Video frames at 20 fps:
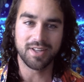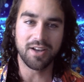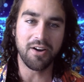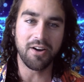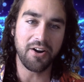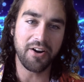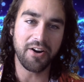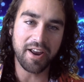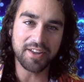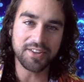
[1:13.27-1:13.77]

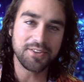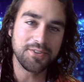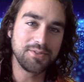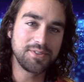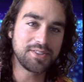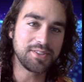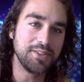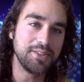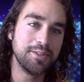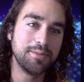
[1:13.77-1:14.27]
Alright,
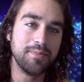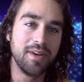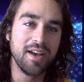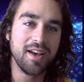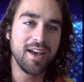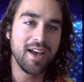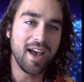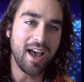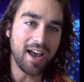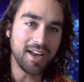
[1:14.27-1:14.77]
YouTube,
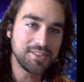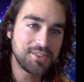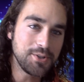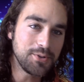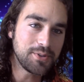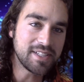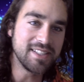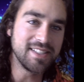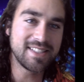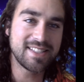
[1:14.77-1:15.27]
as you
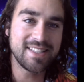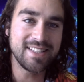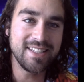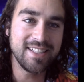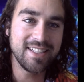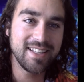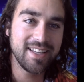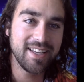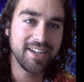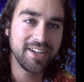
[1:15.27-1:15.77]
can
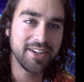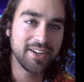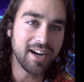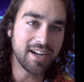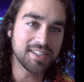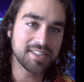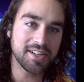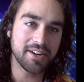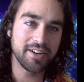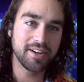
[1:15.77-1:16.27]
see here, I
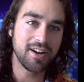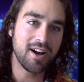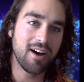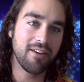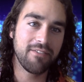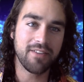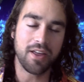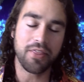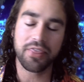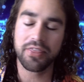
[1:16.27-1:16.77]
started
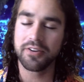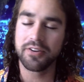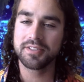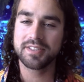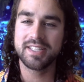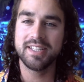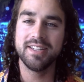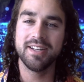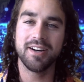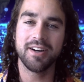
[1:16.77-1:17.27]
off at
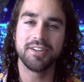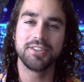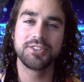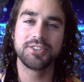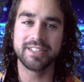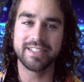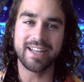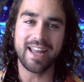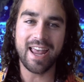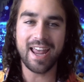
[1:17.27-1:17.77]

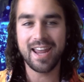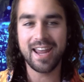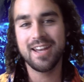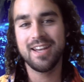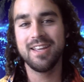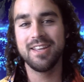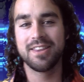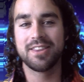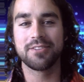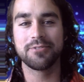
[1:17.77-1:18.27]

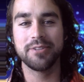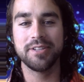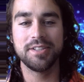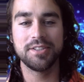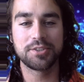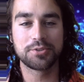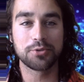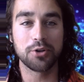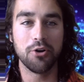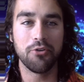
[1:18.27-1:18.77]
1,383
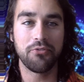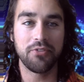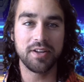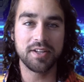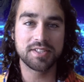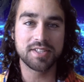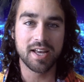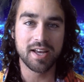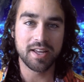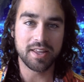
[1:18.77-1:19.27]

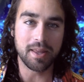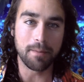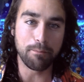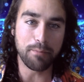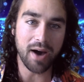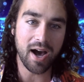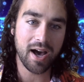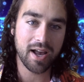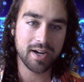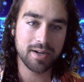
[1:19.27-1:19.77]
trophies, the
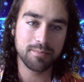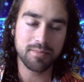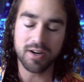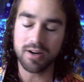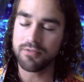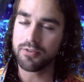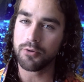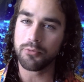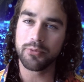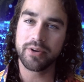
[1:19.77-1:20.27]
bottom
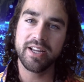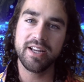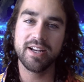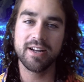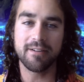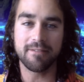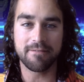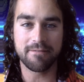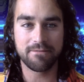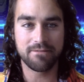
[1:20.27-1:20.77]
of
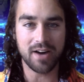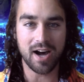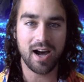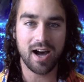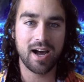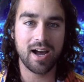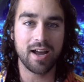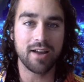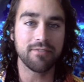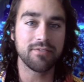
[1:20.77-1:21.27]
Arena 5.
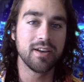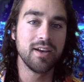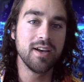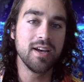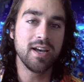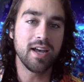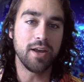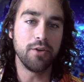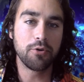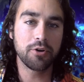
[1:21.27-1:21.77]

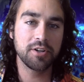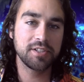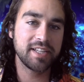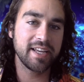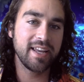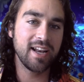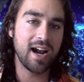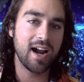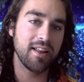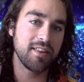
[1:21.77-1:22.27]
In order to
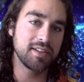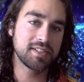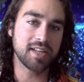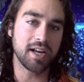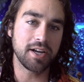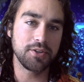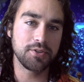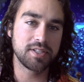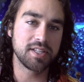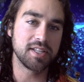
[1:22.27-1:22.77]
get out of this, I
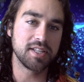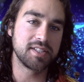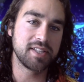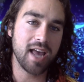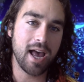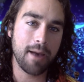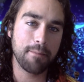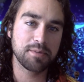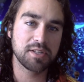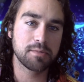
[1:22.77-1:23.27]
used the
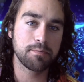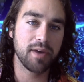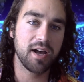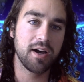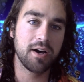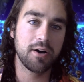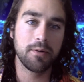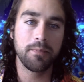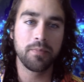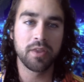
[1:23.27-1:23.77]
Zap
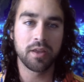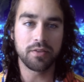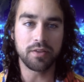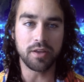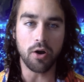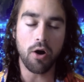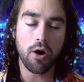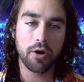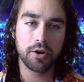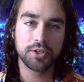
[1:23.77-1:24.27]
spell, the
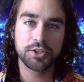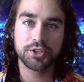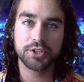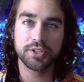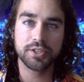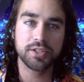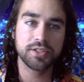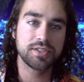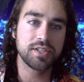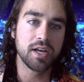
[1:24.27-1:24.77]

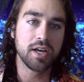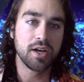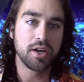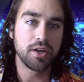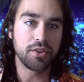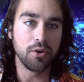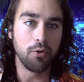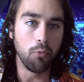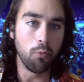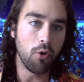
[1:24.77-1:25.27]
Archers,
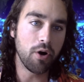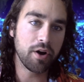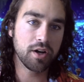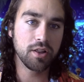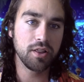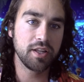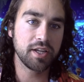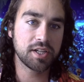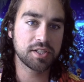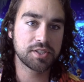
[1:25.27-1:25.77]
the 1
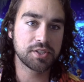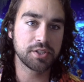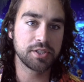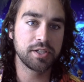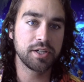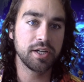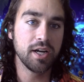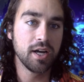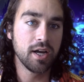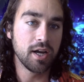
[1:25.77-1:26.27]

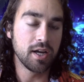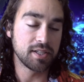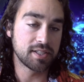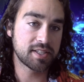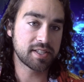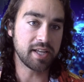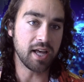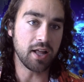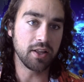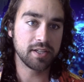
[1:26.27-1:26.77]
Elixir,
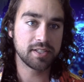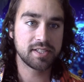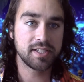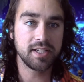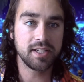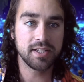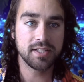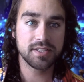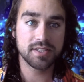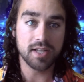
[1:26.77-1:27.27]

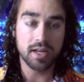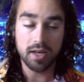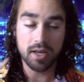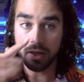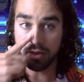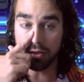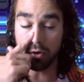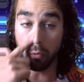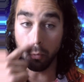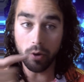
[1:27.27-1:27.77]
Skeletons,
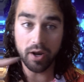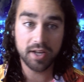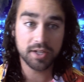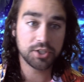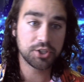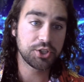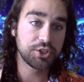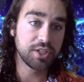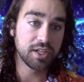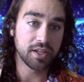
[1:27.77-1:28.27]
the
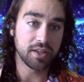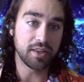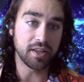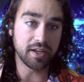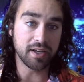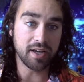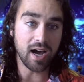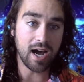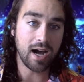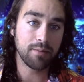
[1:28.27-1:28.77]
Witch, the
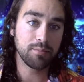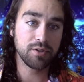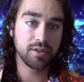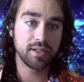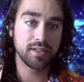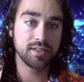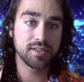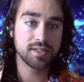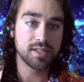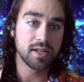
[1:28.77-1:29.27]

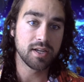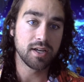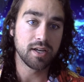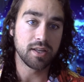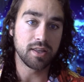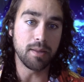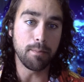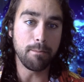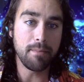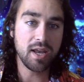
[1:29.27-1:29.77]
Goblins,
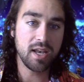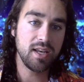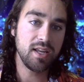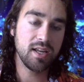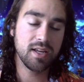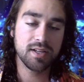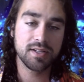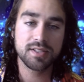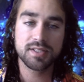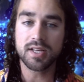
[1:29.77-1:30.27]
the
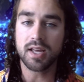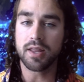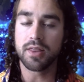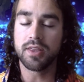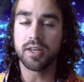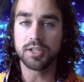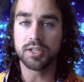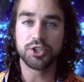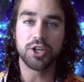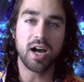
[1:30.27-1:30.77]
Minions,
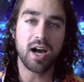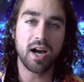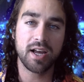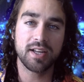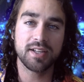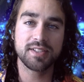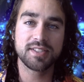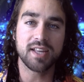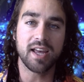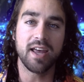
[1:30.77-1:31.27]
the
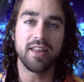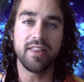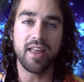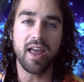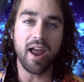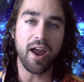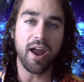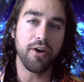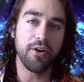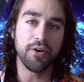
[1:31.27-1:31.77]
Giants, and the
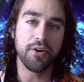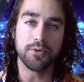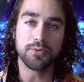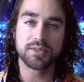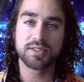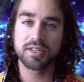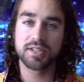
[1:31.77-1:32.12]
Arrows.